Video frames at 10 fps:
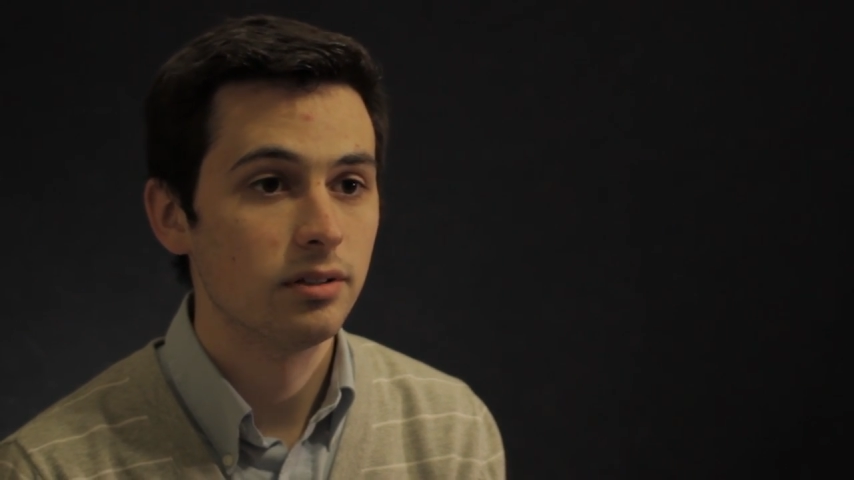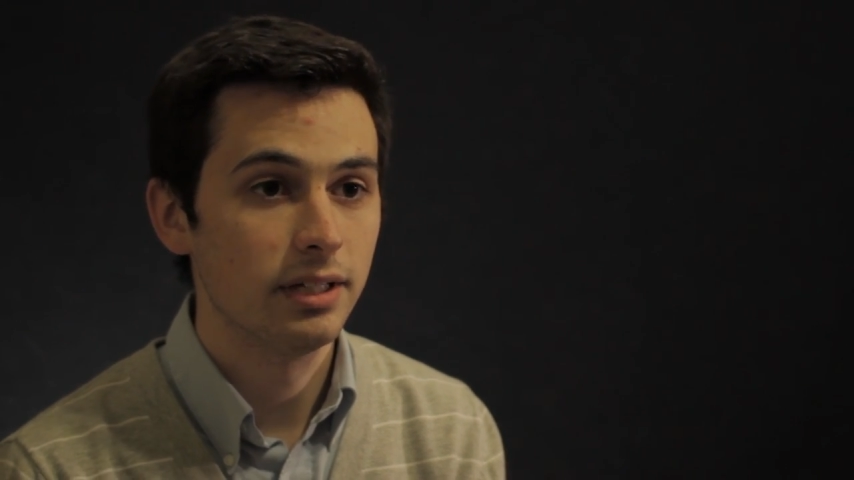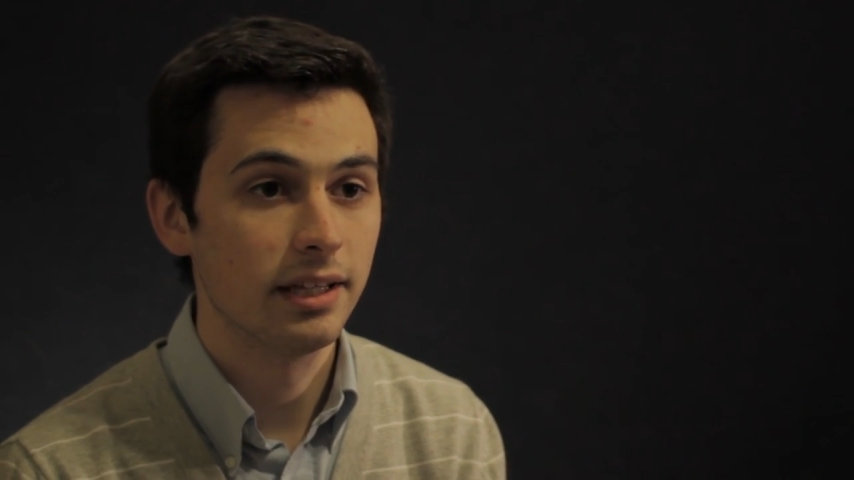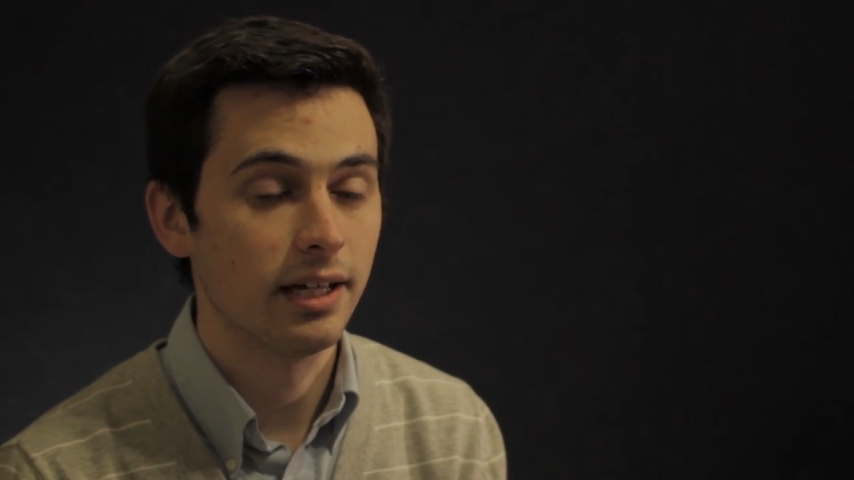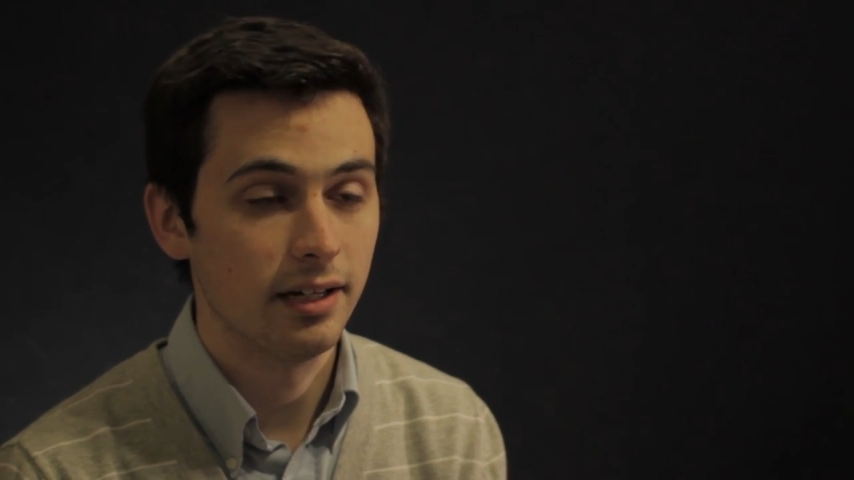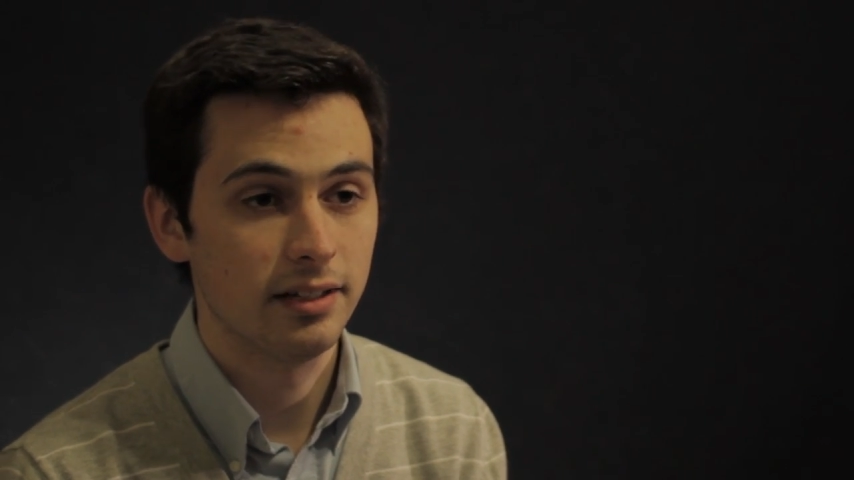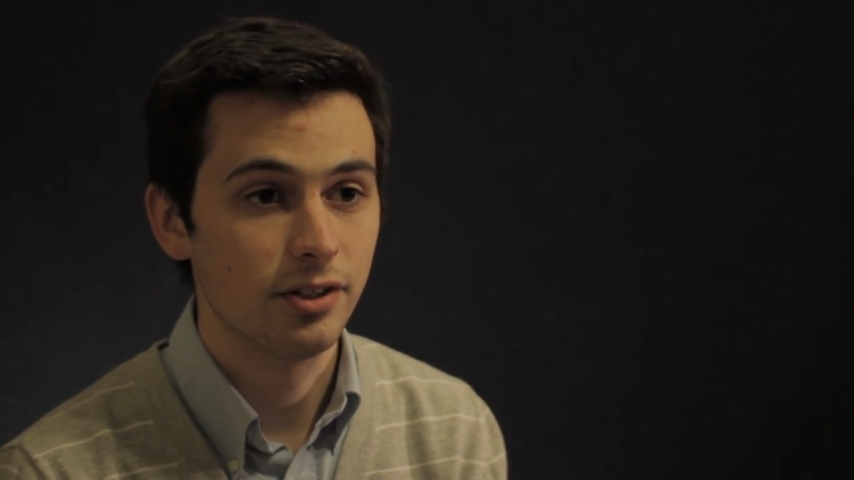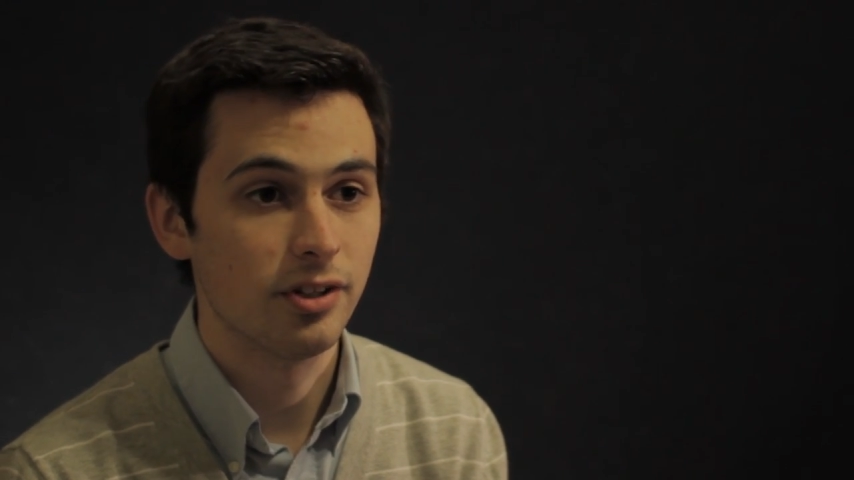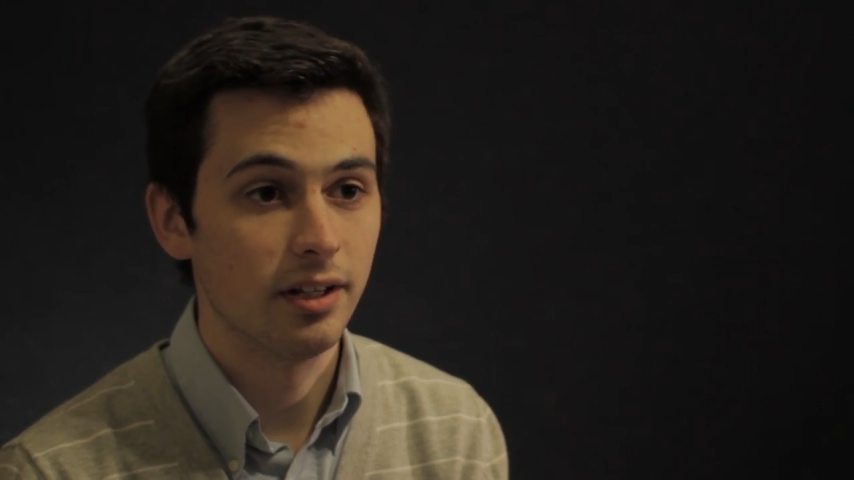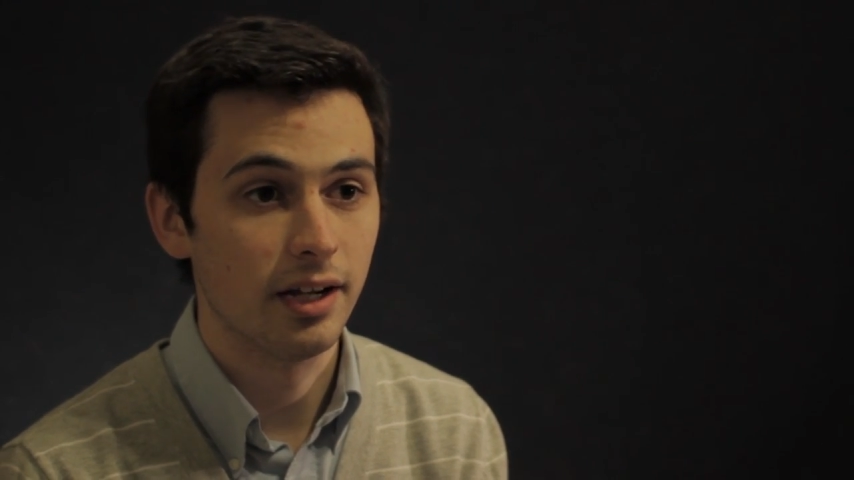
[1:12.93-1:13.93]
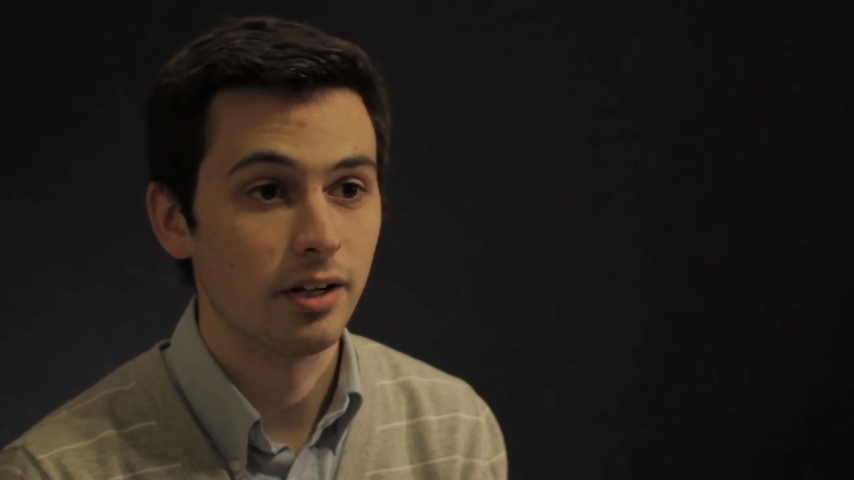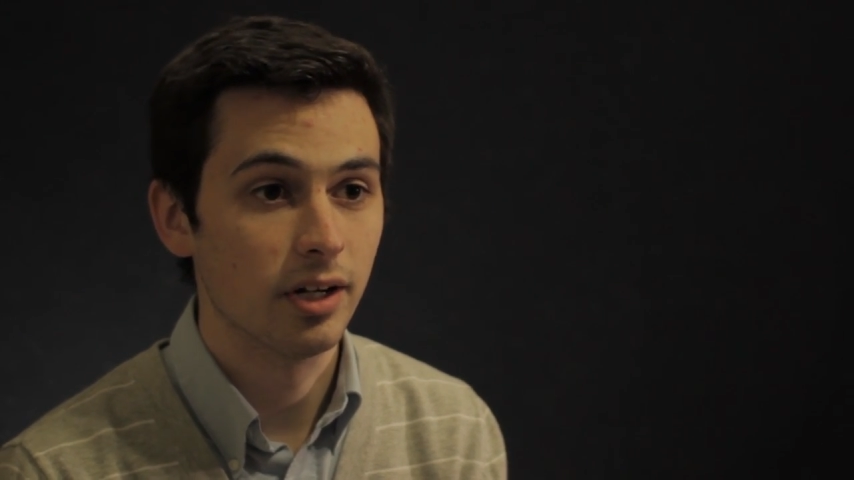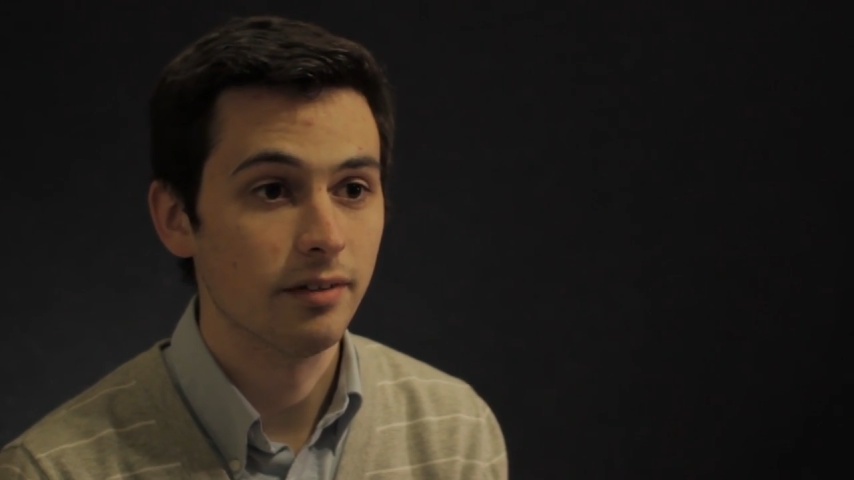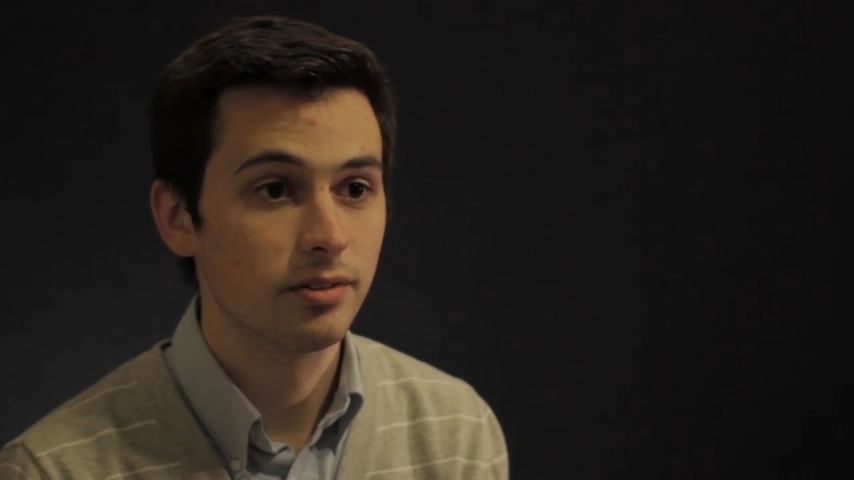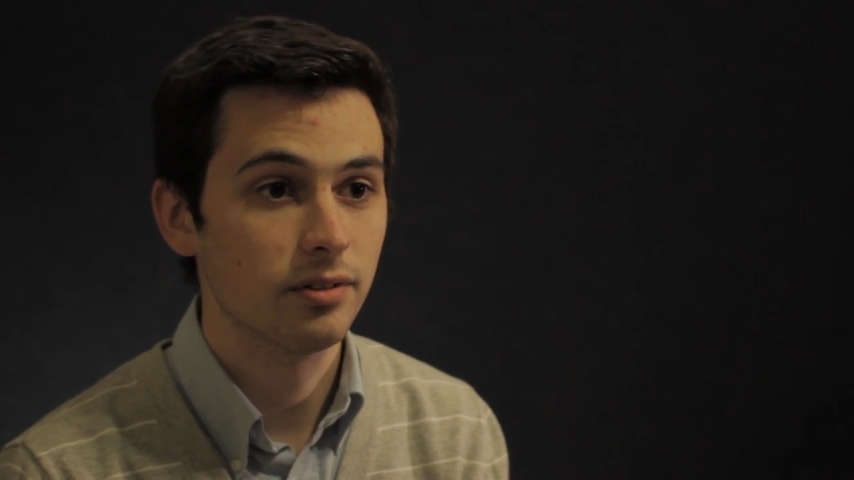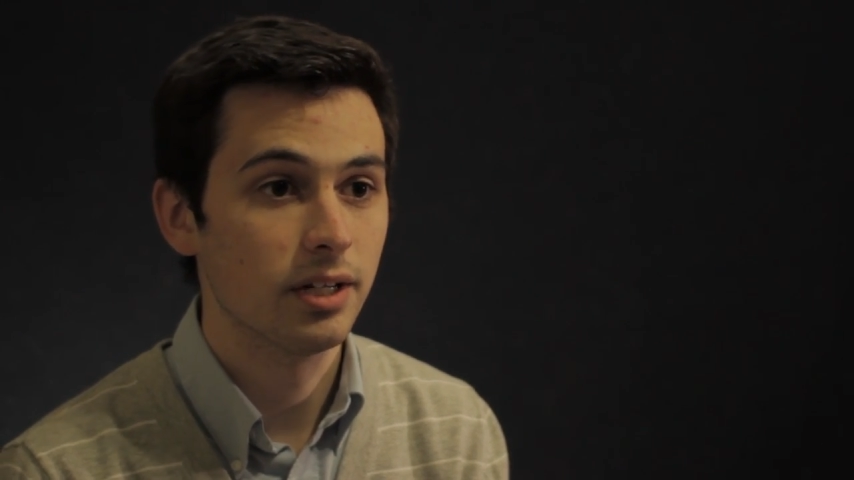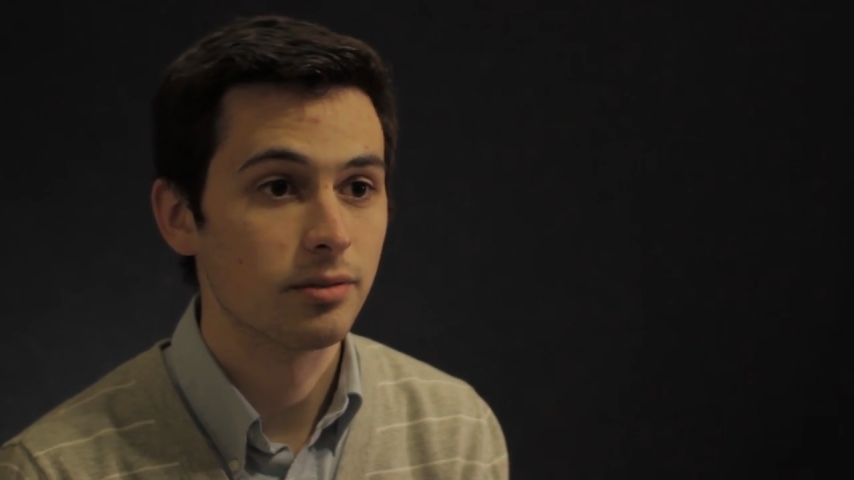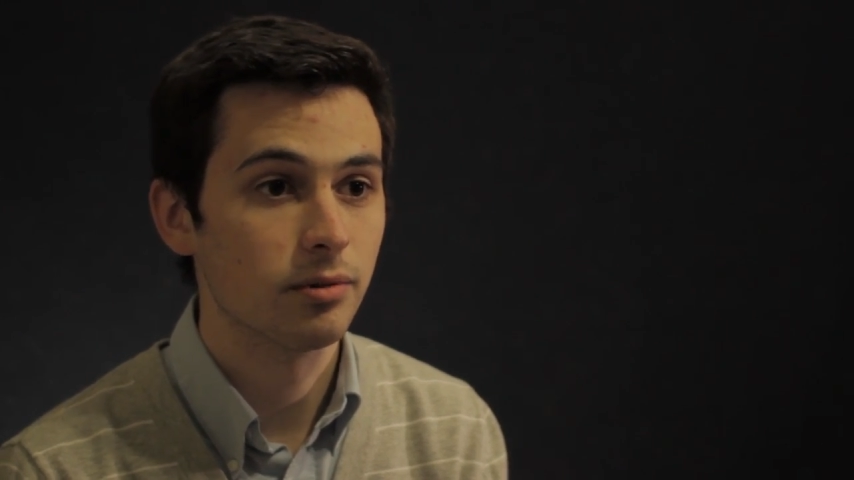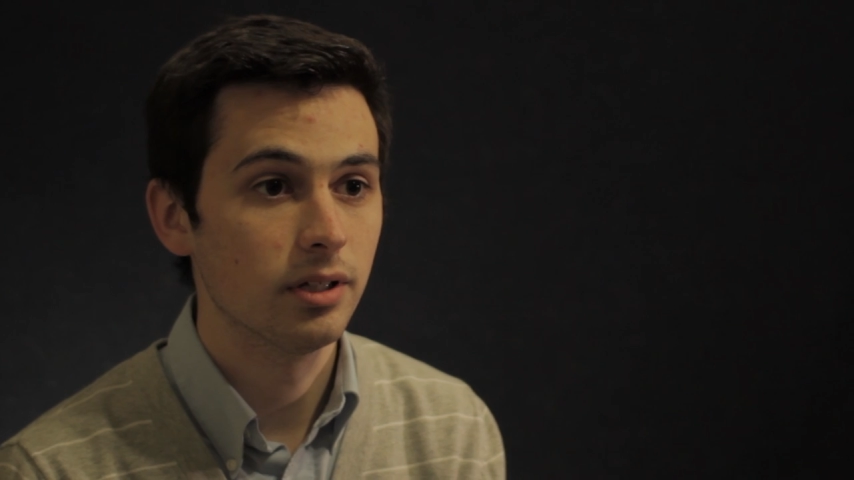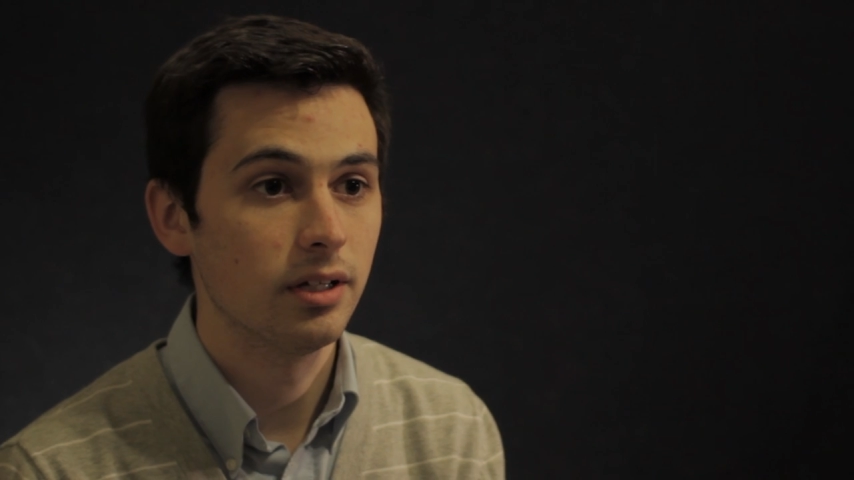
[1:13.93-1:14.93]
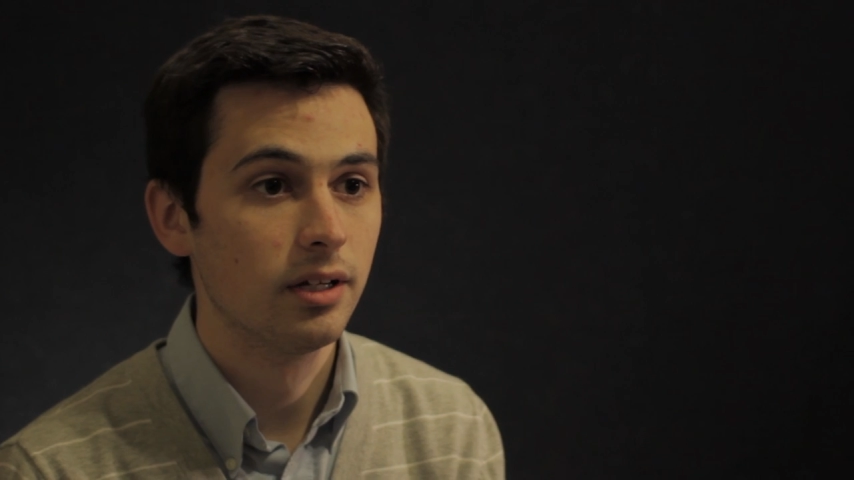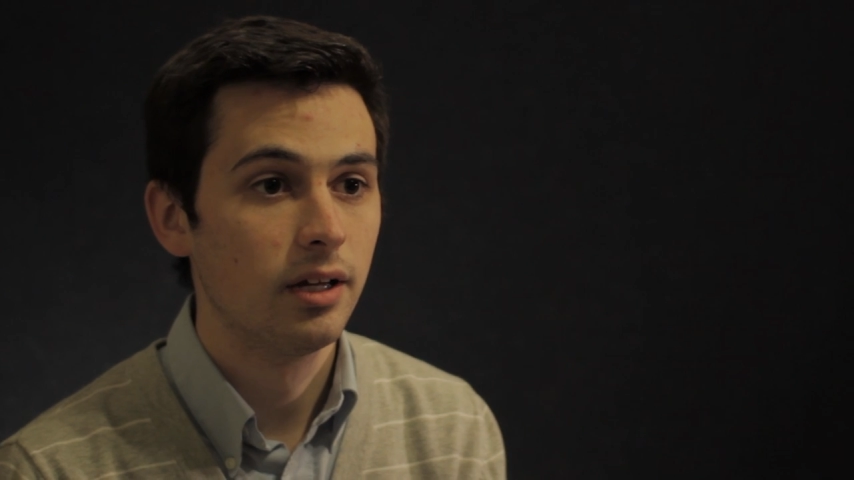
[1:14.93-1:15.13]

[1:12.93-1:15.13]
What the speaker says: get that attention that I craved so desperately.